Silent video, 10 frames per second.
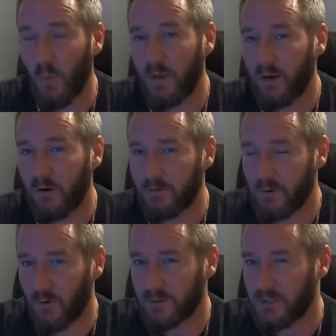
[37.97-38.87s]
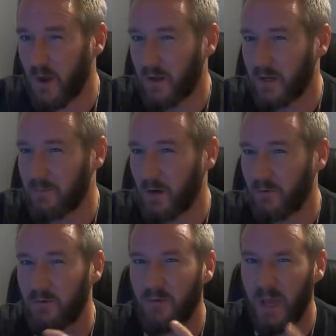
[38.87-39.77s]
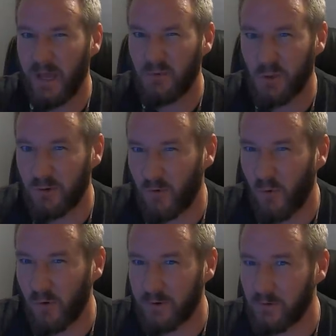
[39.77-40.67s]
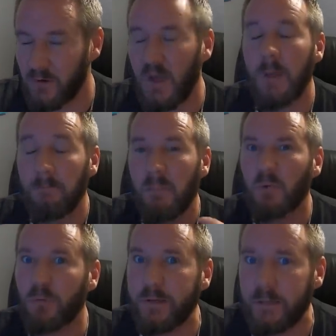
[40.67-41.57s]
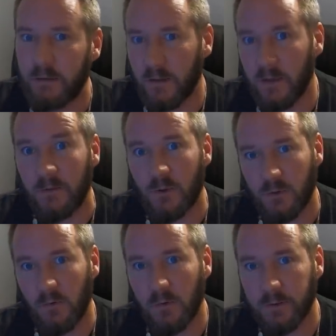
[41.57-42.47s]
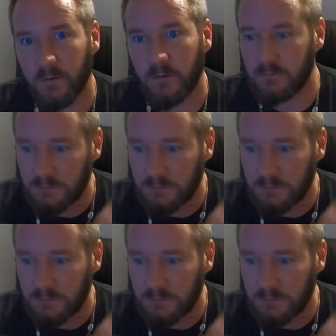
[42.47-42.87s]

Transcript: we are of course talking about engine oil. Marine engine oil.